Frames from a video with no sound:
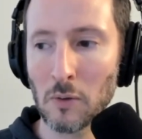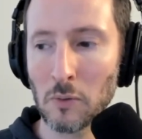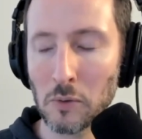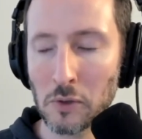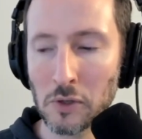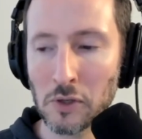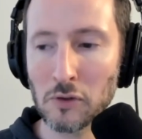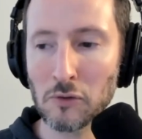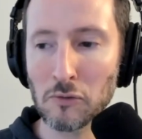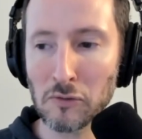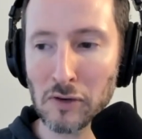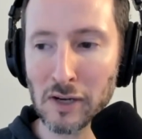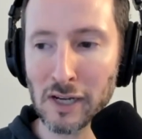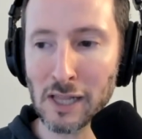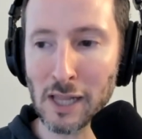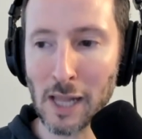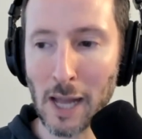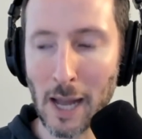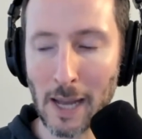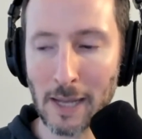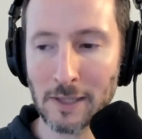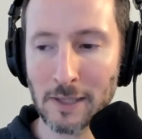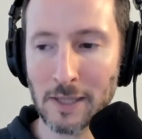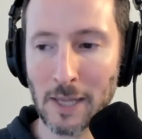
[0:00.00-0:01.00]
well, you
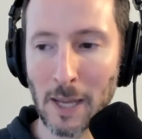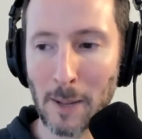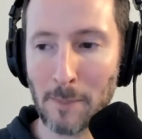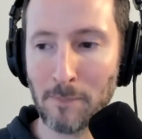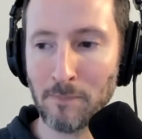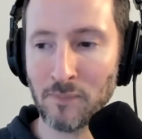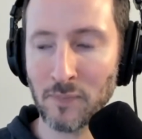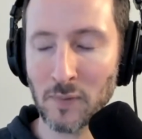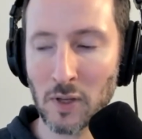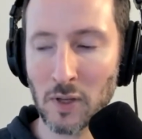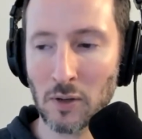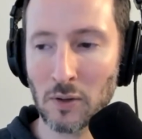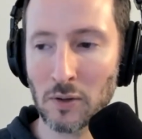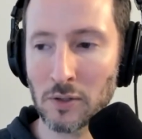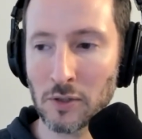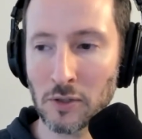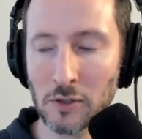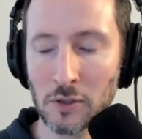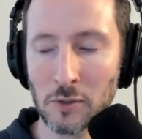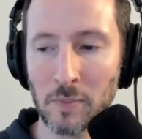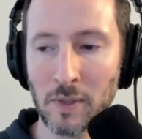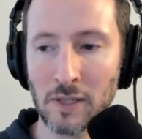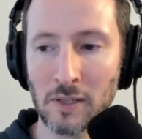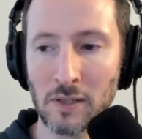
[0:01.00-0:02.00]
realize that,
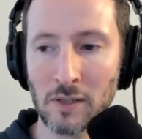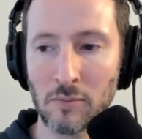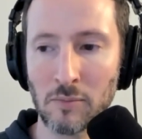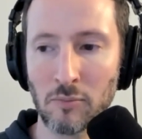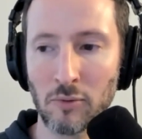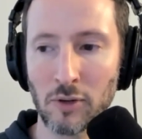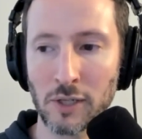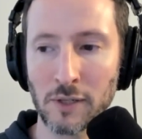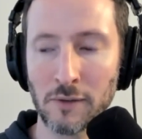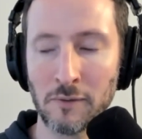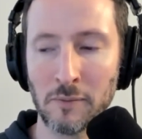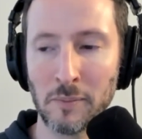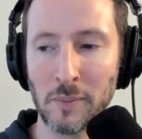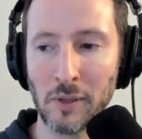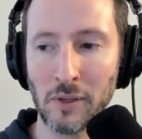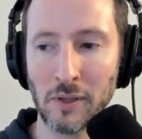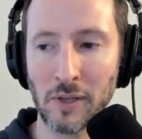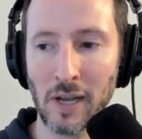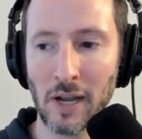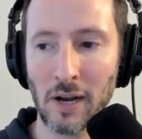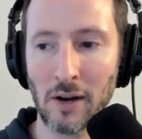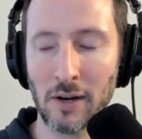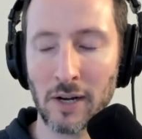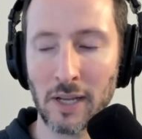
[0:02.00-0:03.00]
to speak to the bridge of
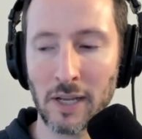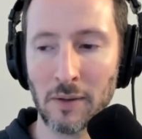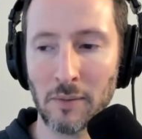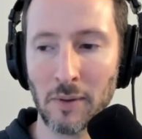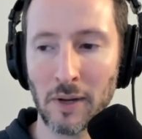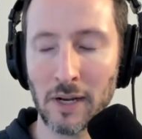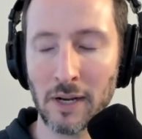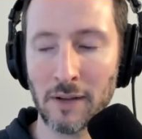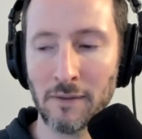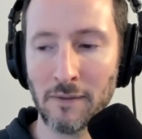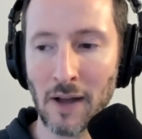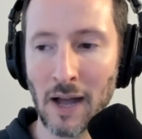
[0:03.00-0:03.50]
familiarity, right?